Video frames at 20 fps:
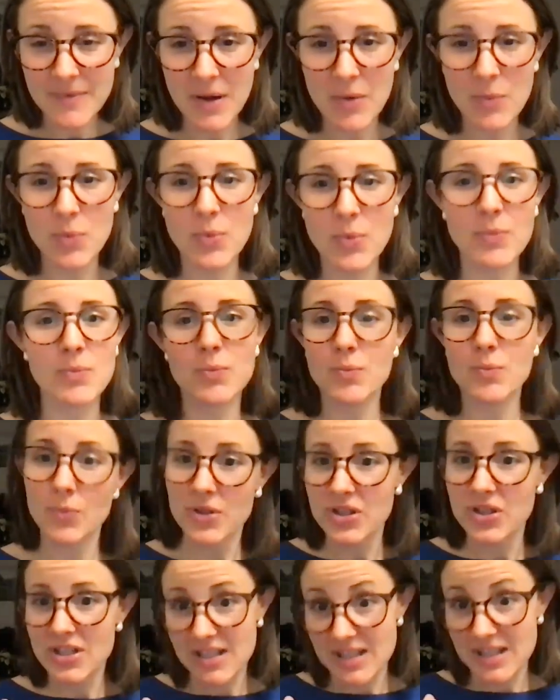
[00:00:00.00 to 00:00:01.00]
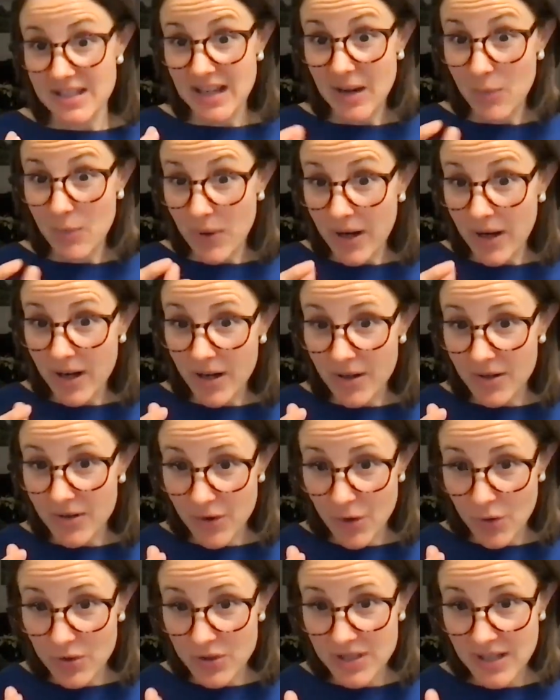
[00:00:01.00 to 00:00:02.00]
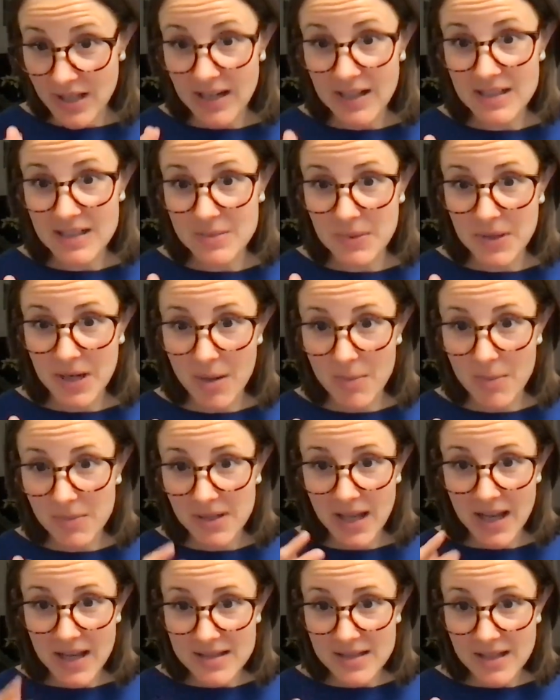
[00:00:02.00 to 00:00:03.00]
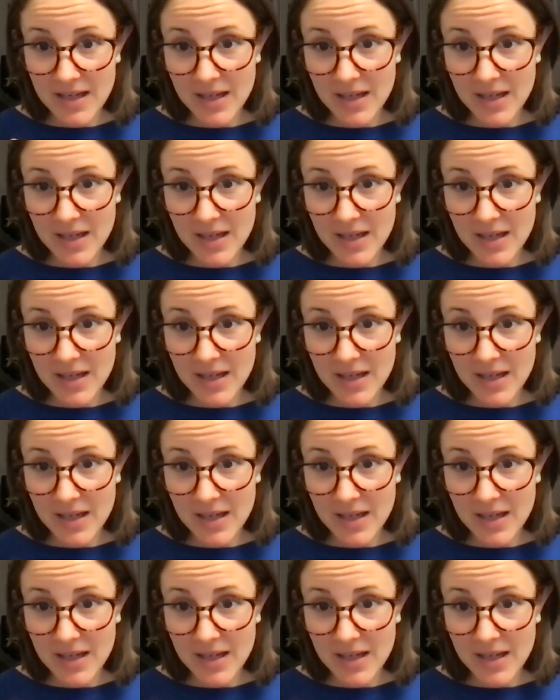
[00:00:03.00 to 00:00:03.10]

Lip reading: and which is to say where those settings become less